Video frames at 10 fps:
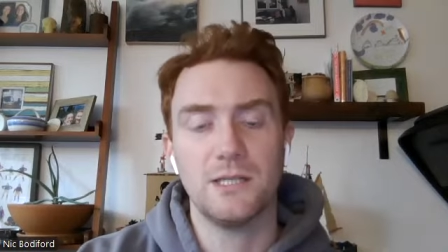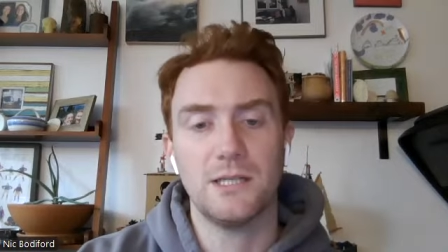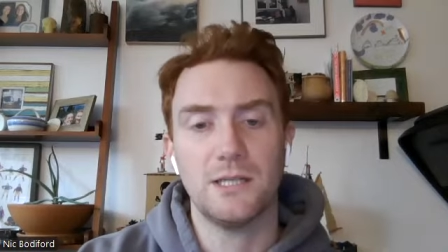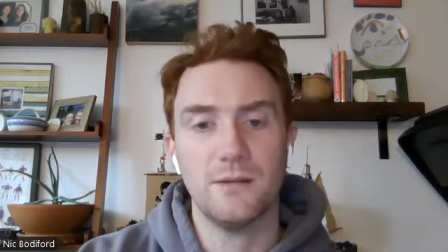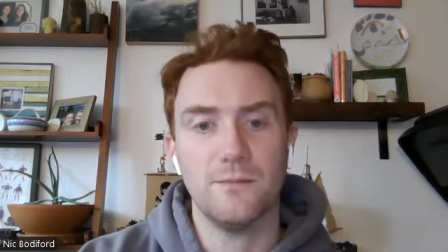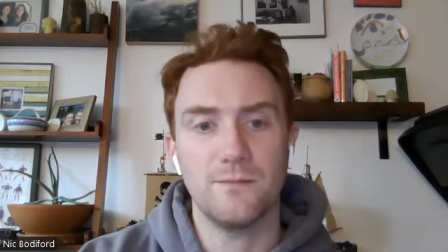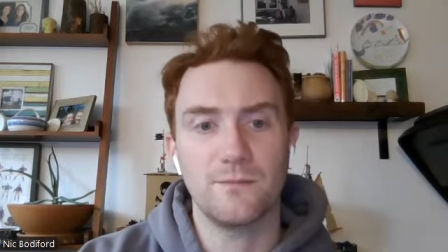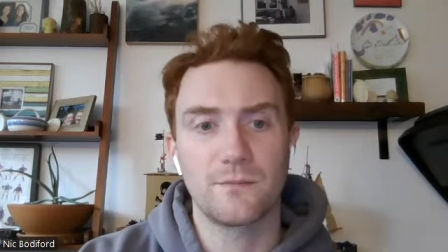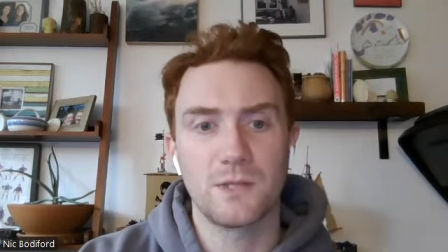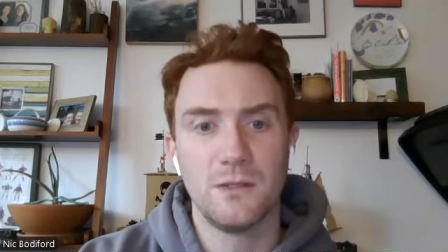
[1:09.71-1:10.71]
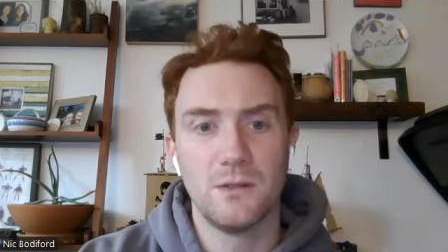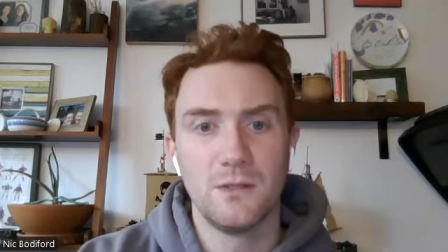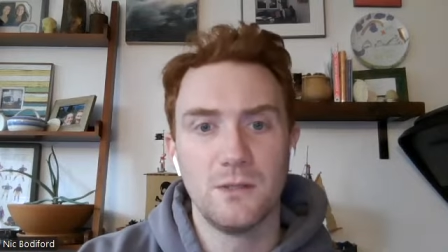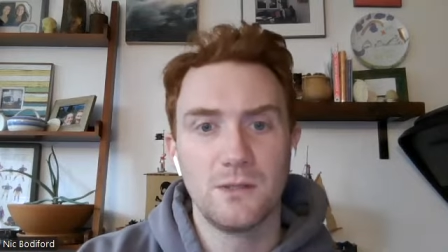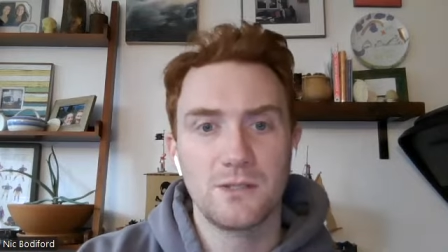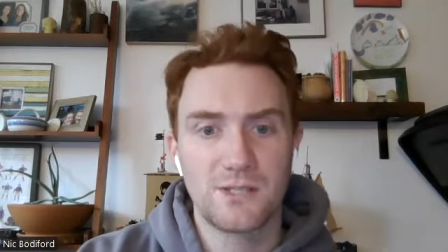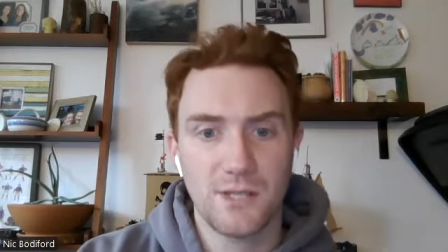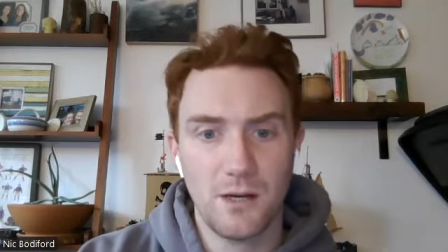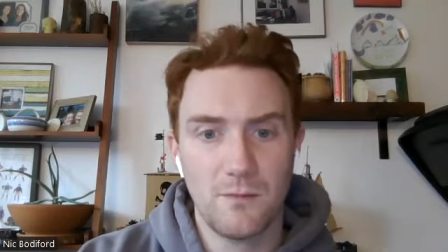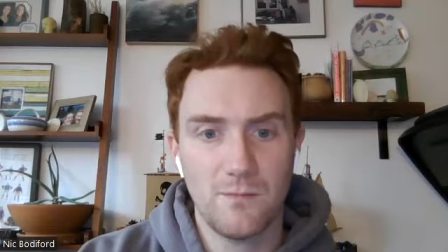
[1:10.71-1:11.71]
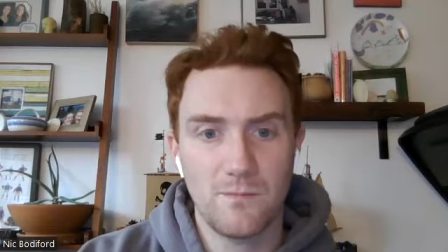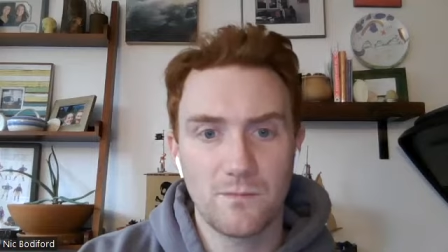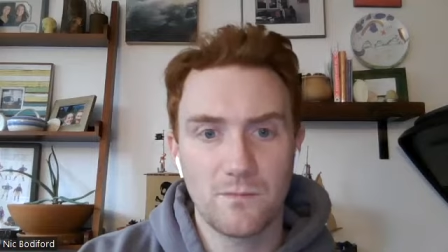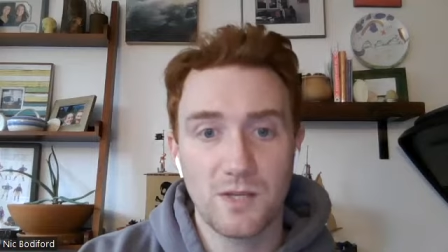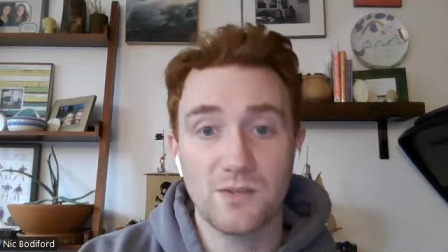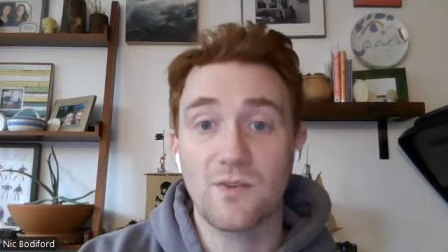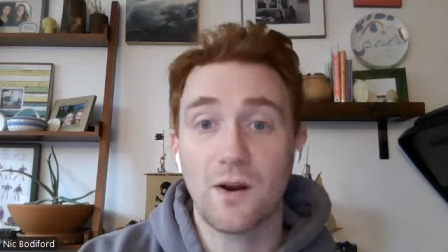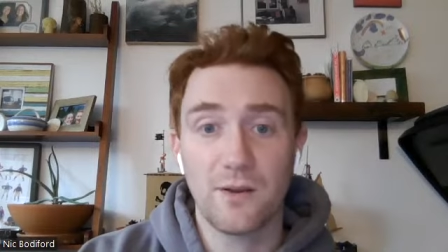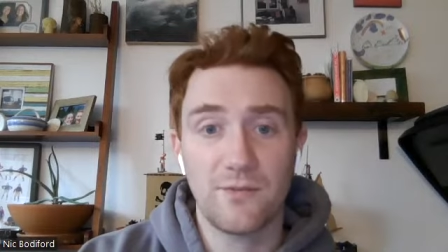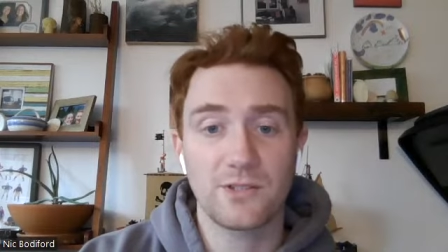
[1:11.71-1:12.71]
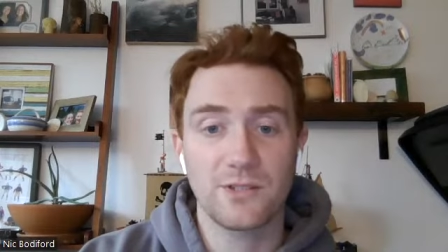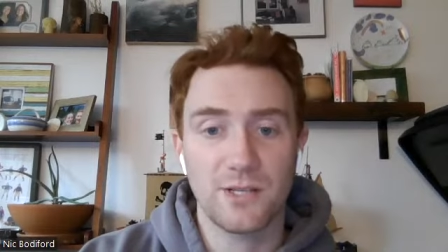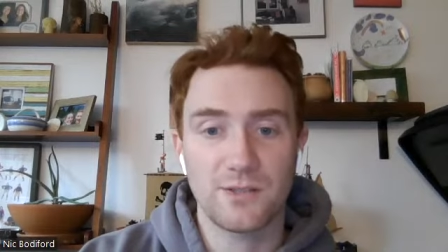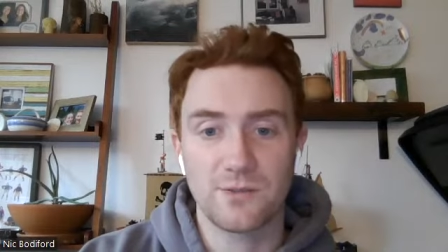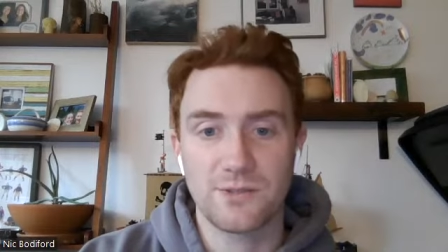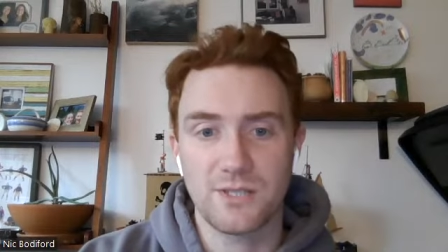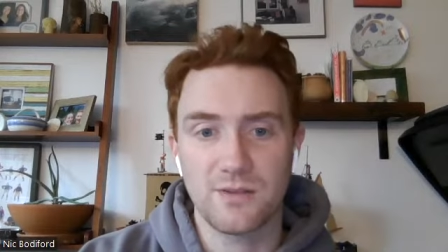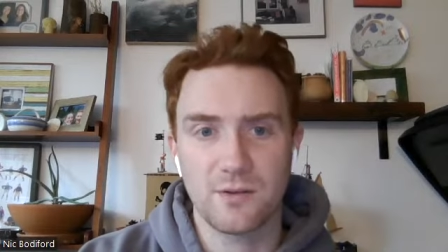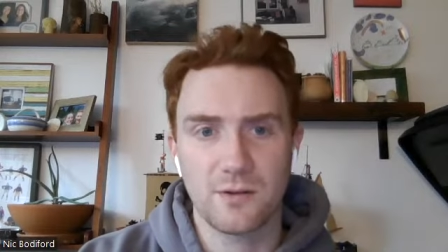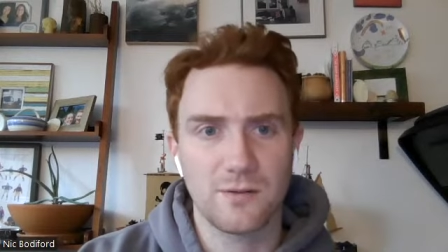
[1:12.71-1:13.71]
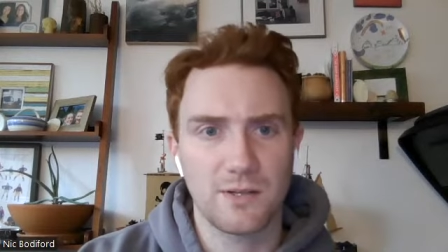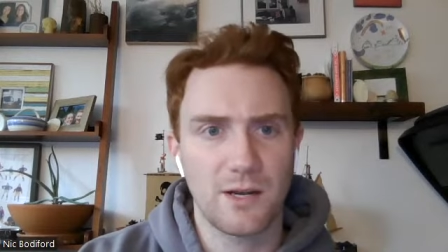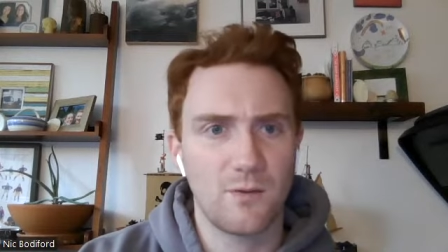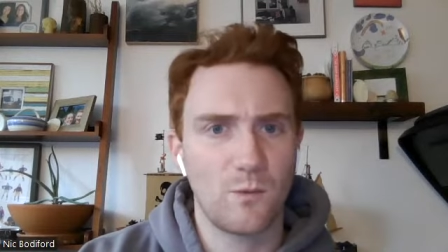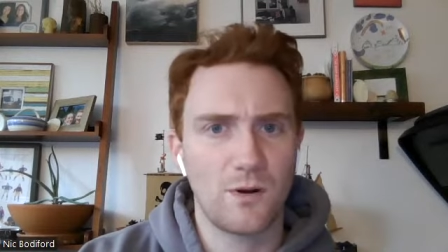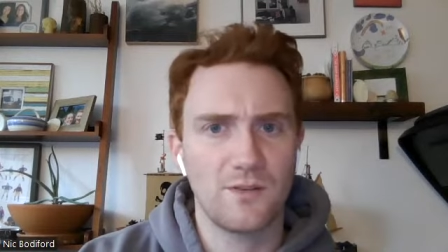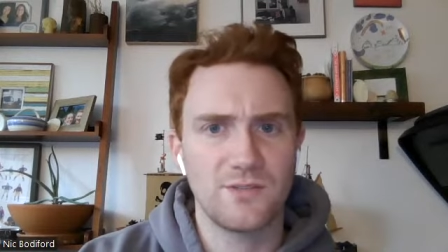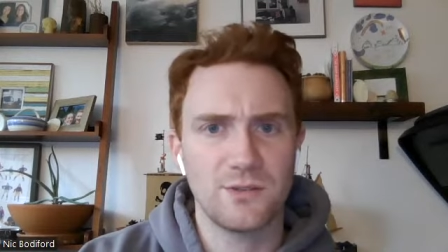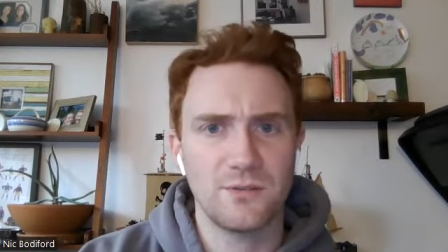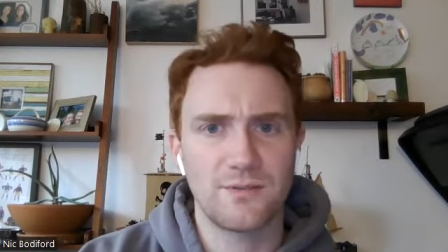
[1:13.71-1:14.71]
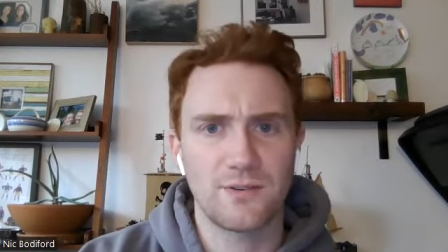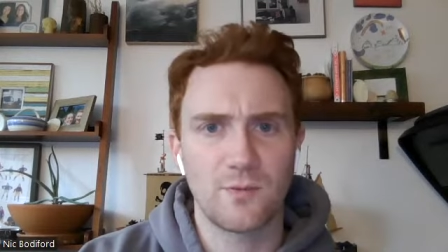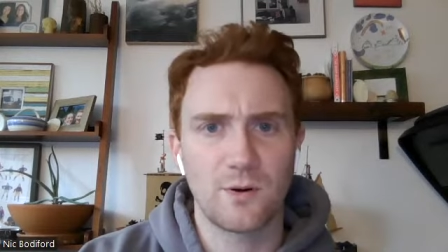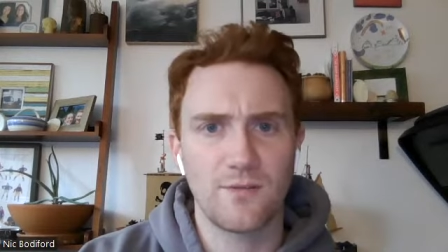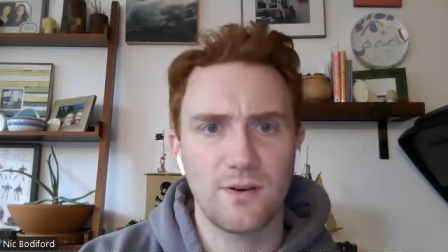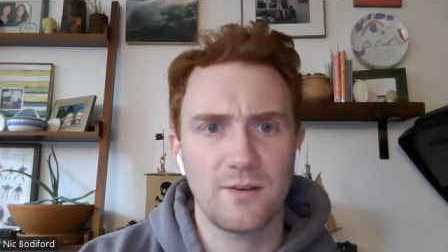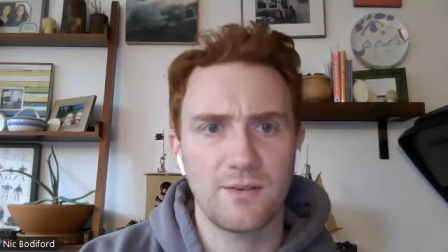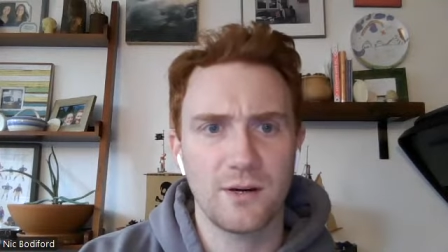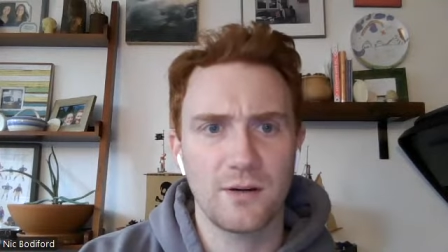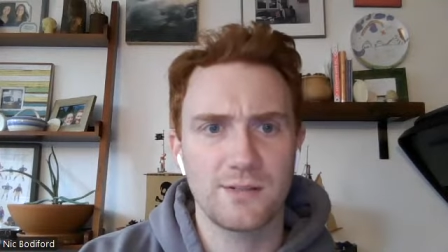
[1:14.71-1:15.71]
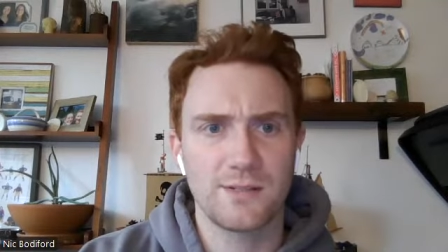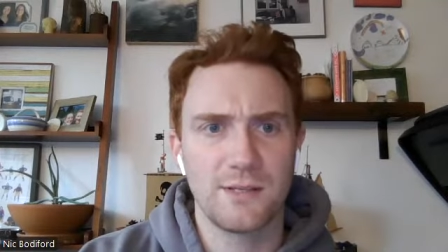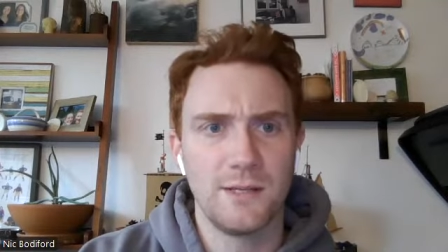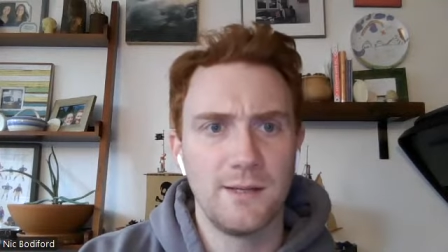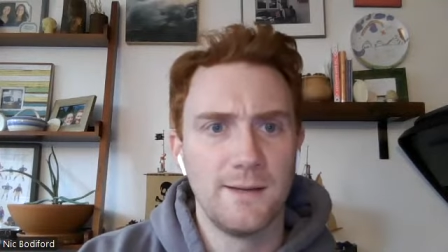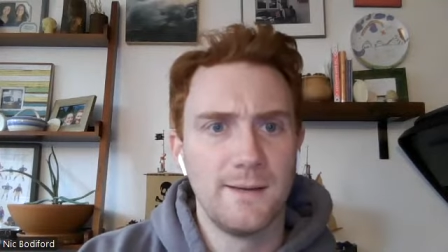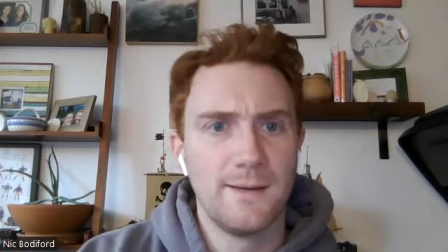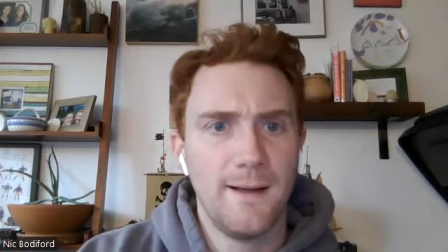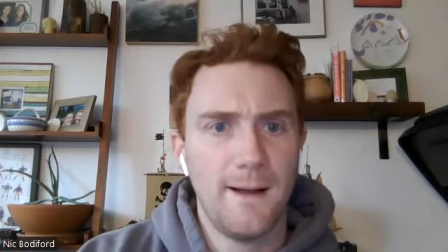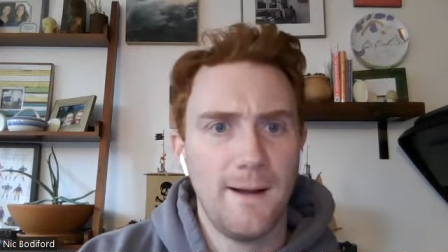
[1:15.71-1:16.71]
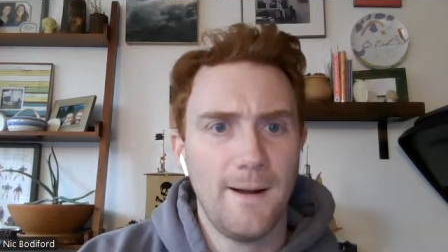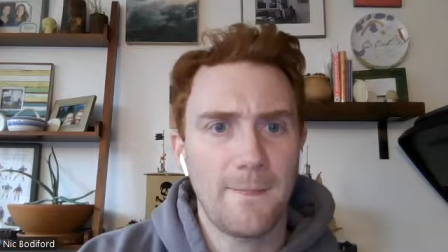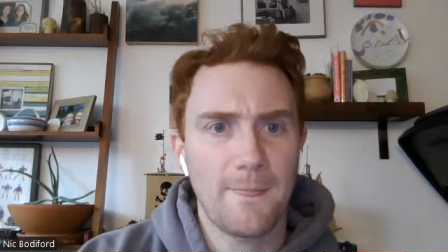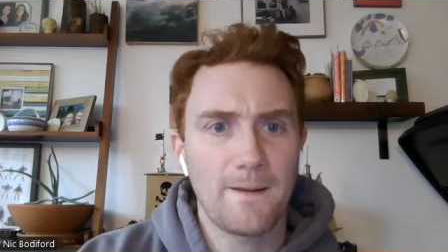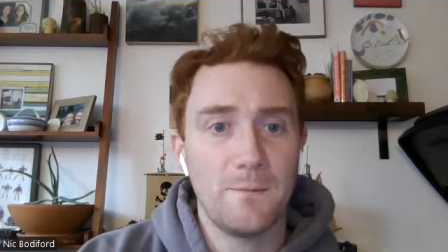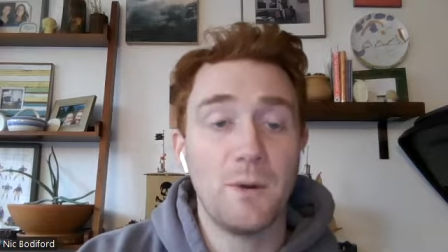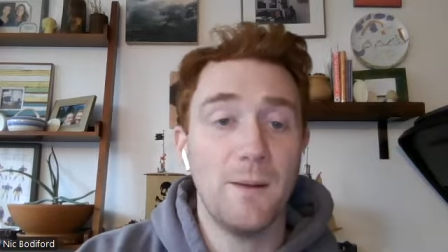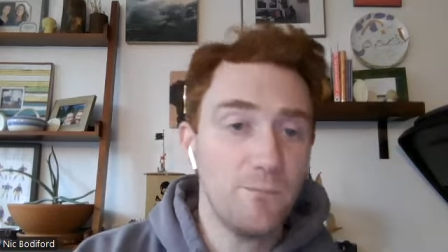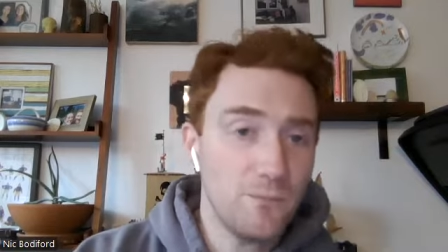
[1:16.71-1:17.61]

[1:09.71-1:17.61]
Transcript: Um, some he's very efficient as a receiver. He caught one of two for 45 yards. Uh, but